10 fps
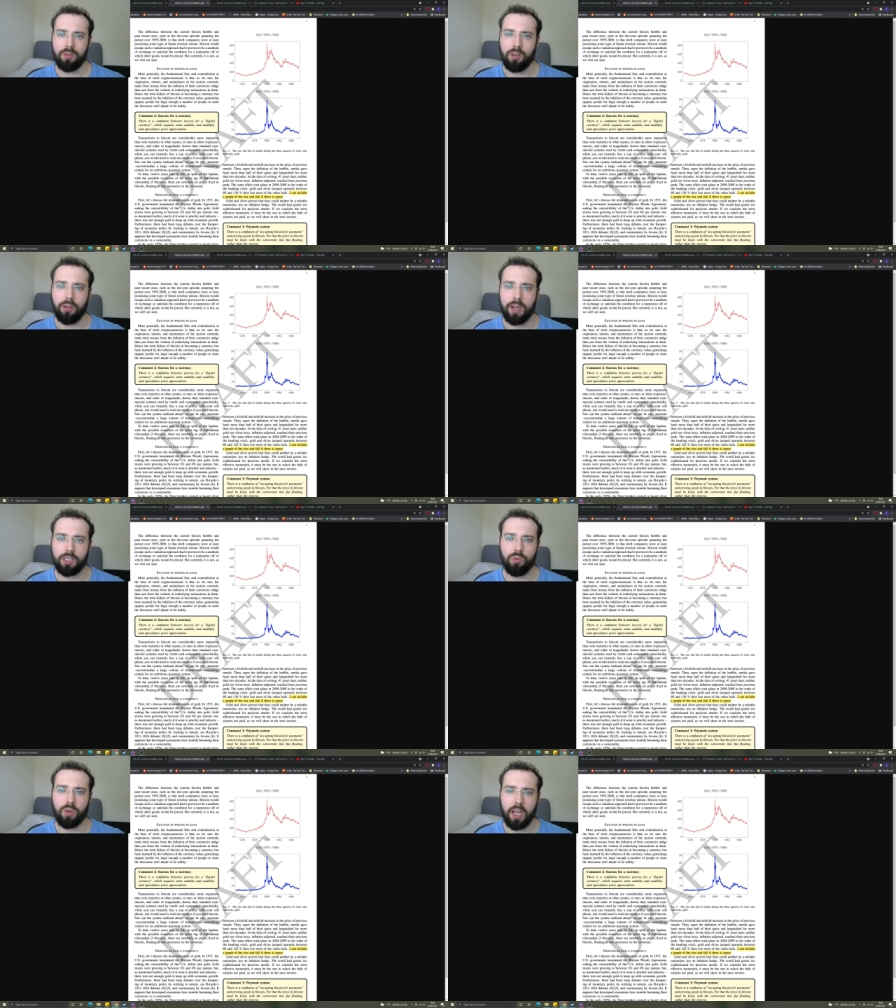you know,
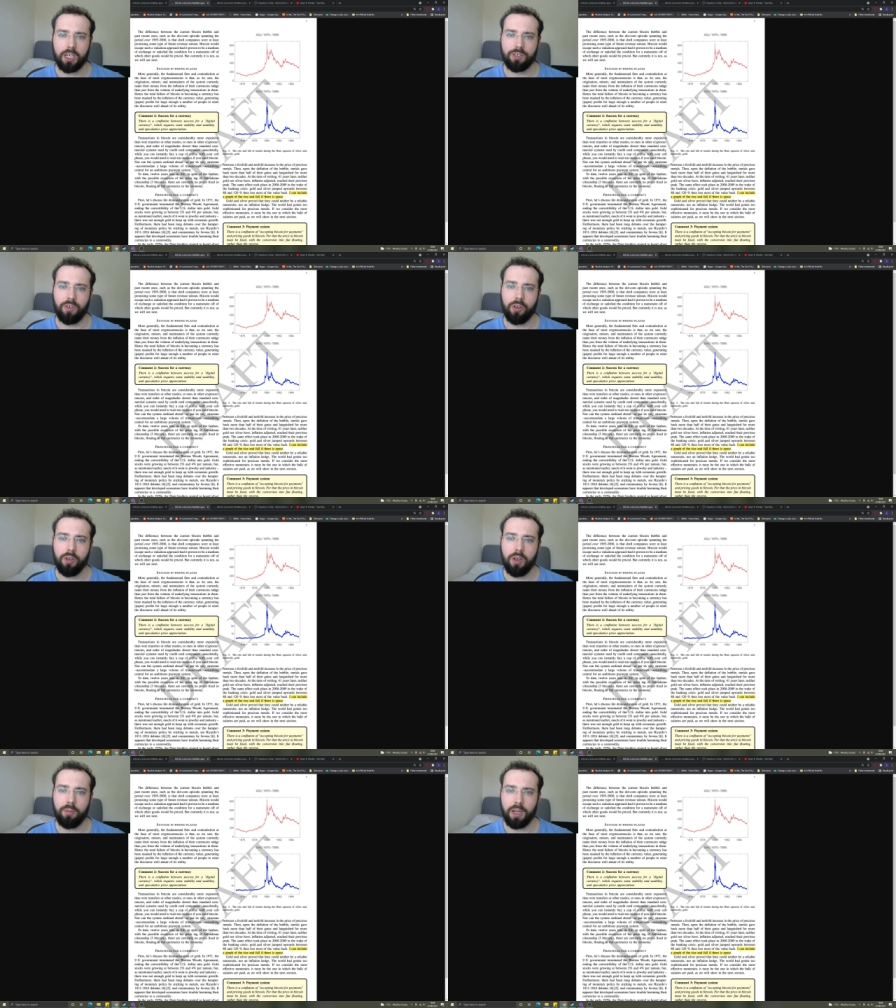actual cash flow.
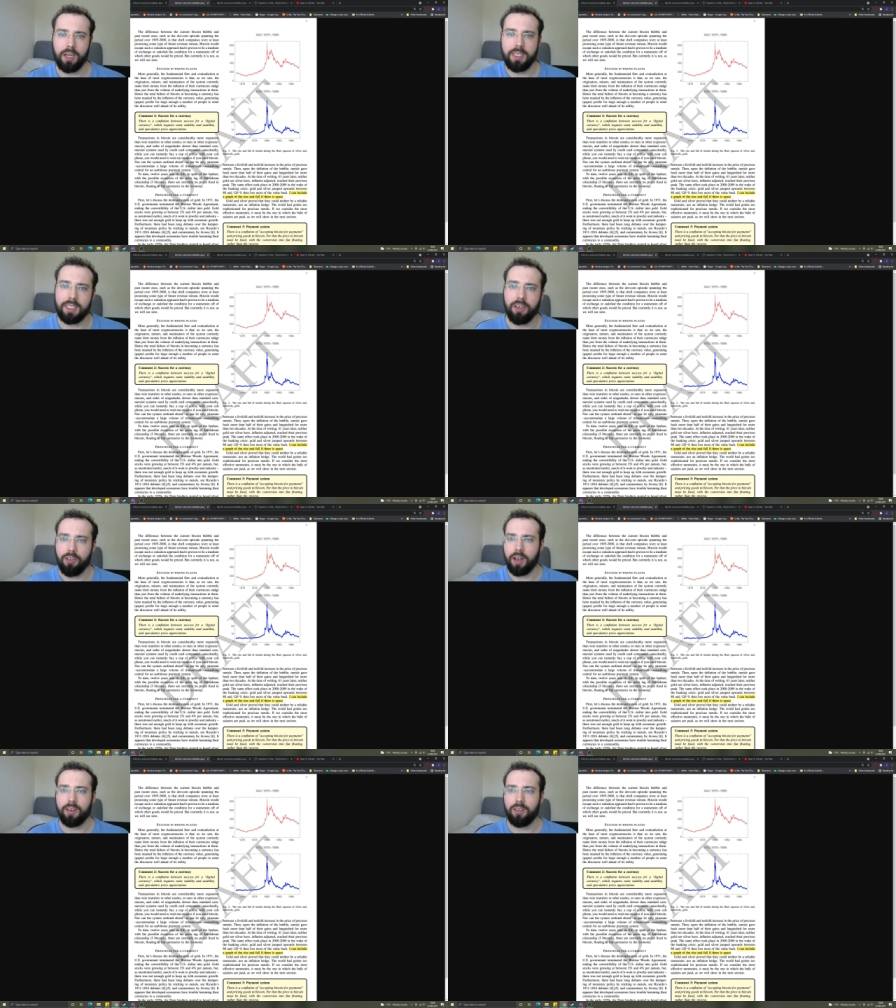But at least then you
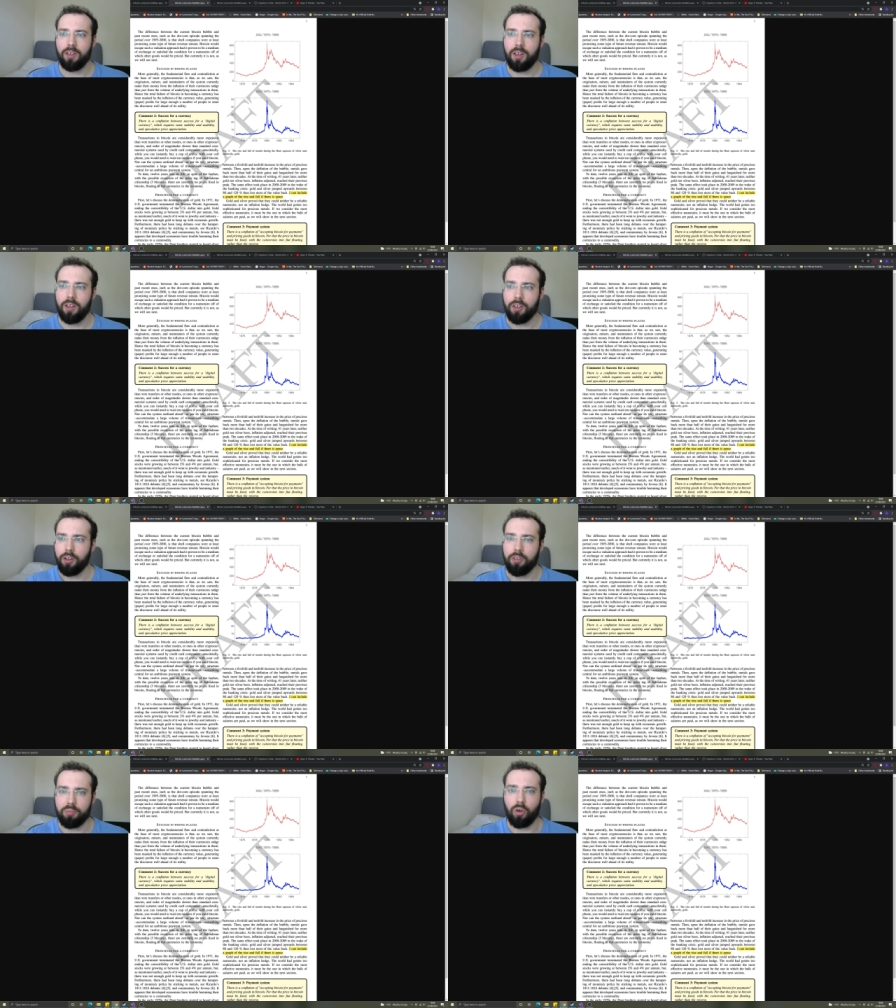had, you
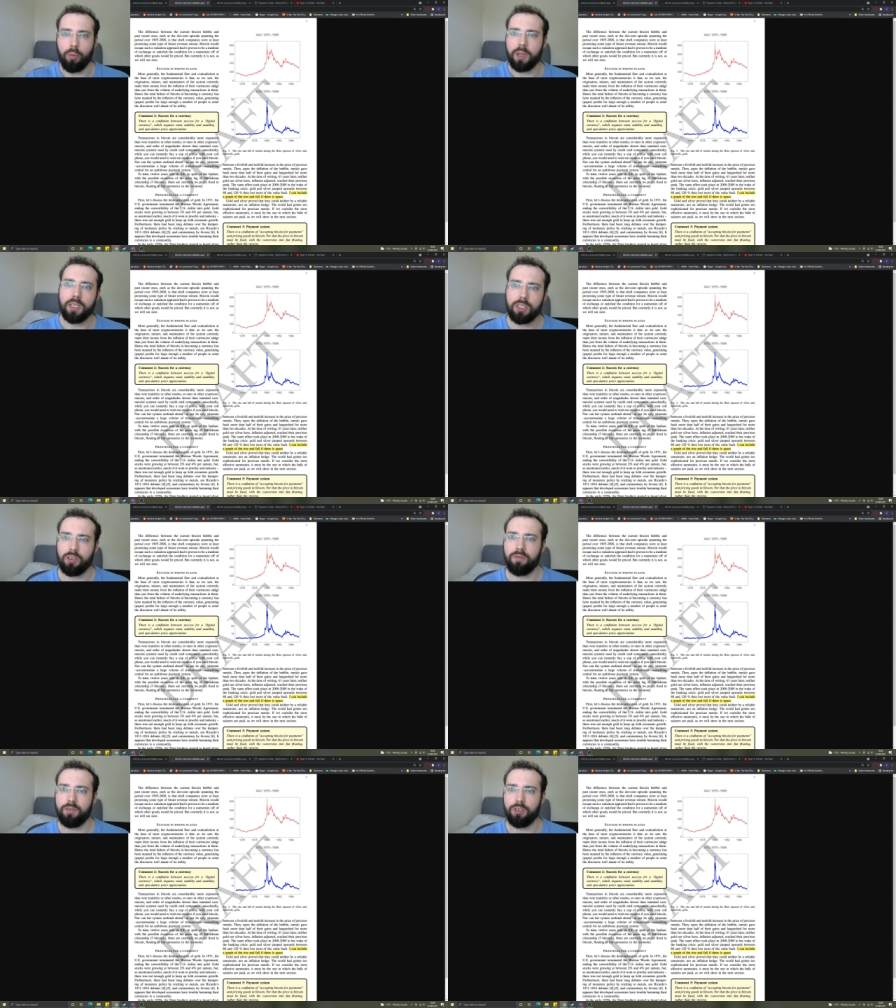know, the promise
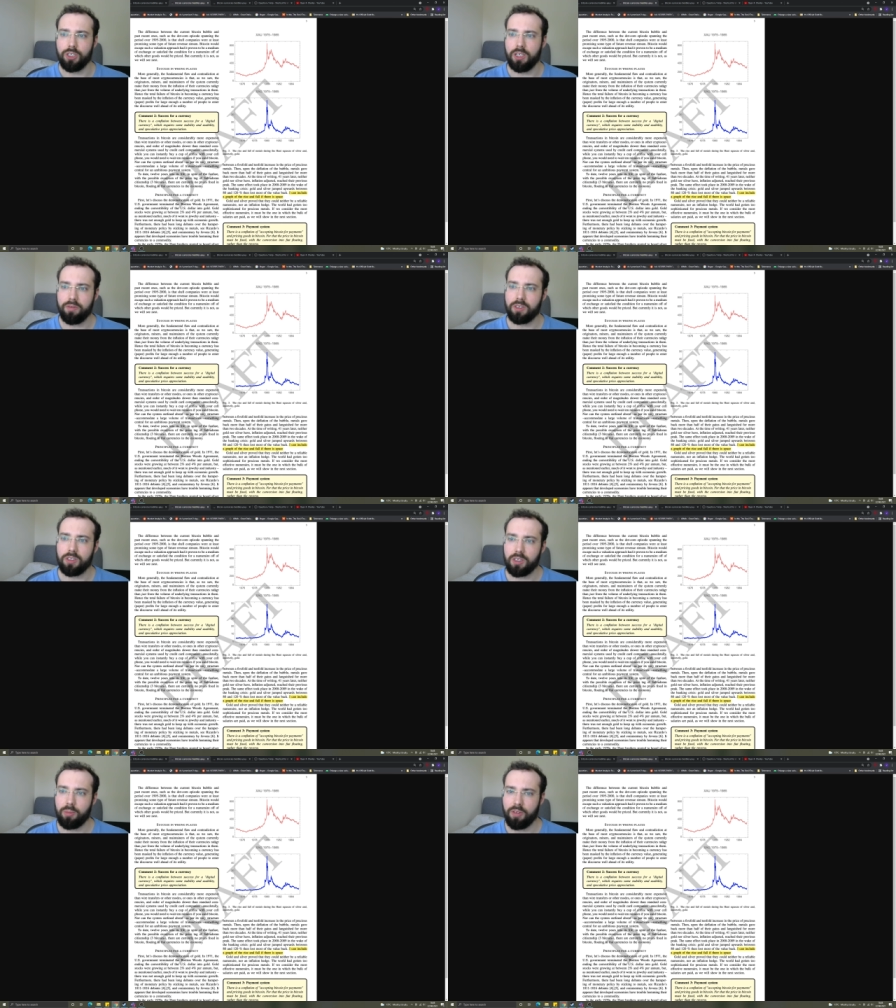of future
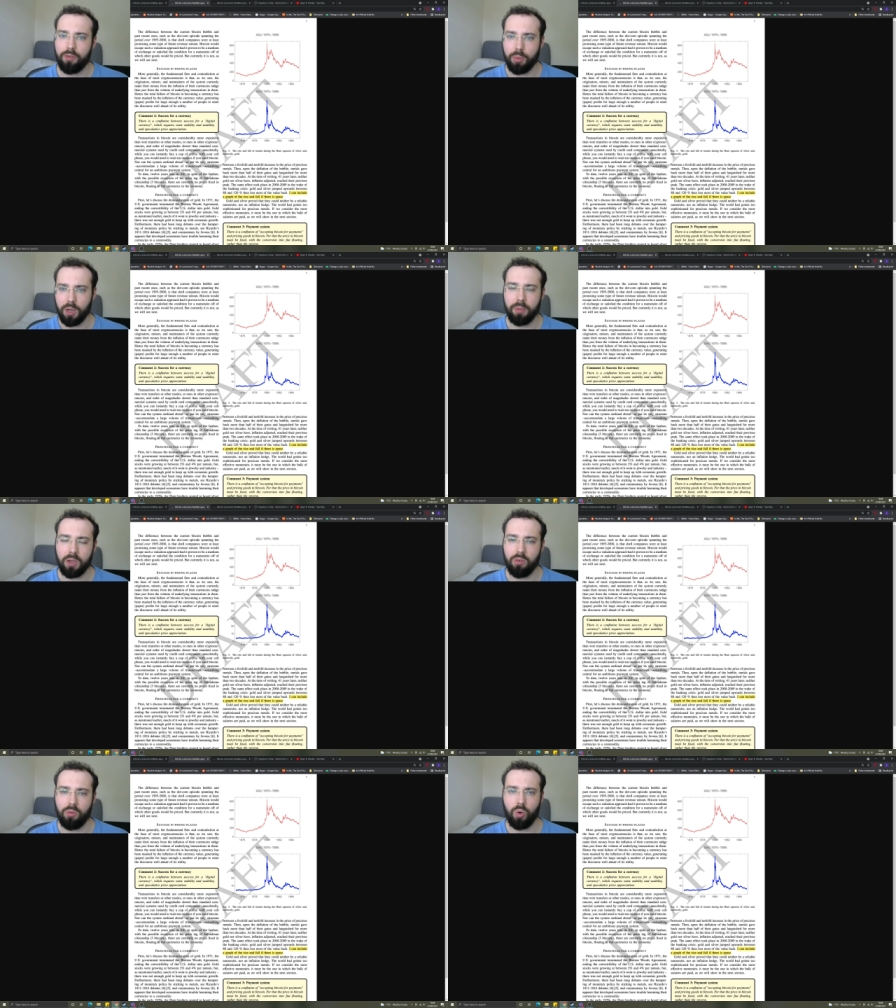dividends. I mean, if you buy
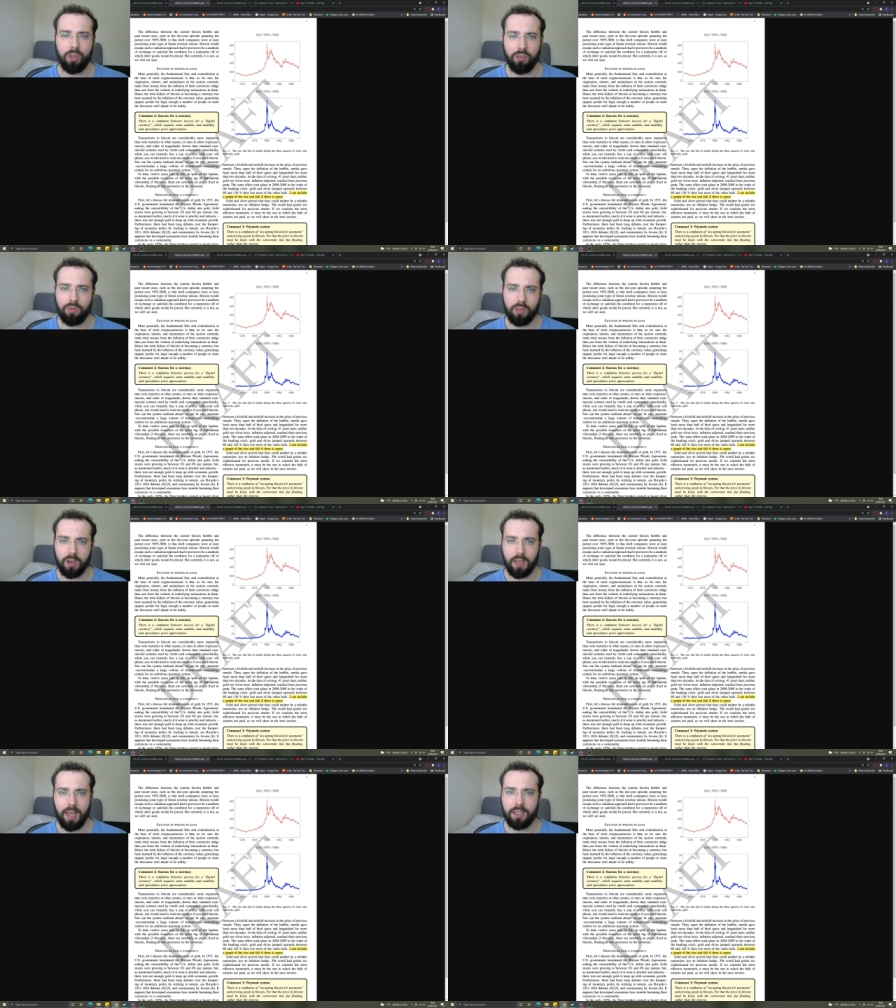Bitcoin, what are you going
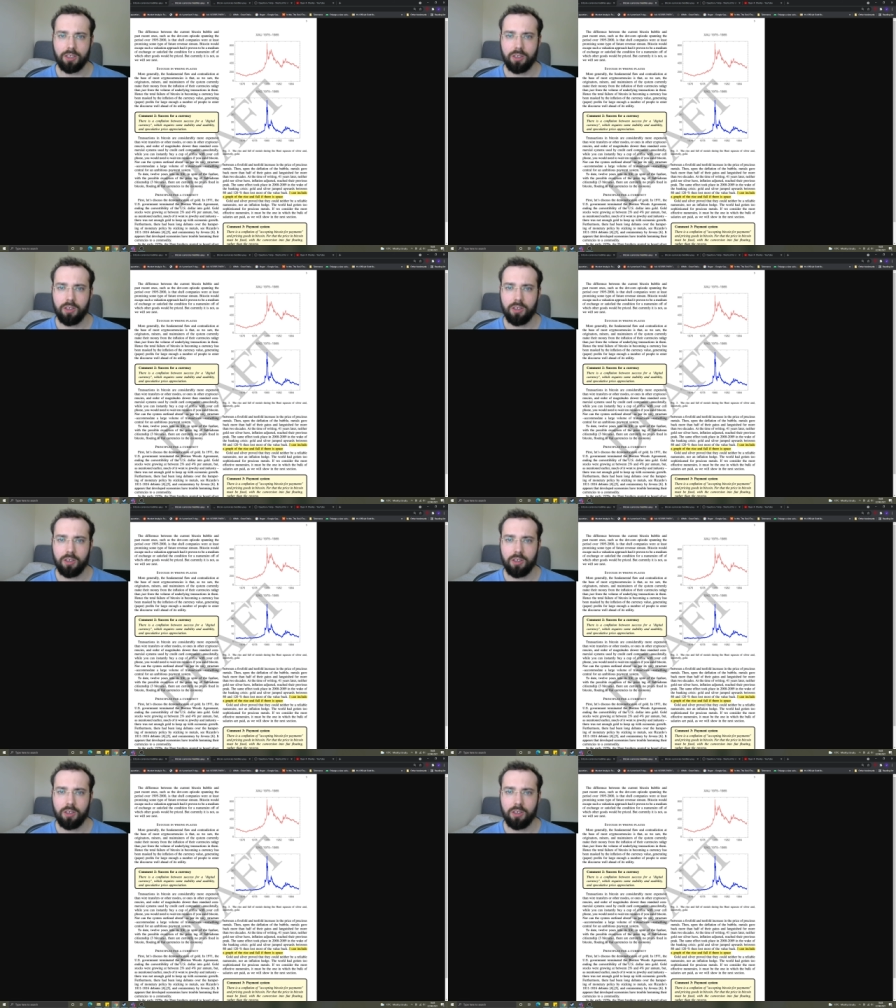to get?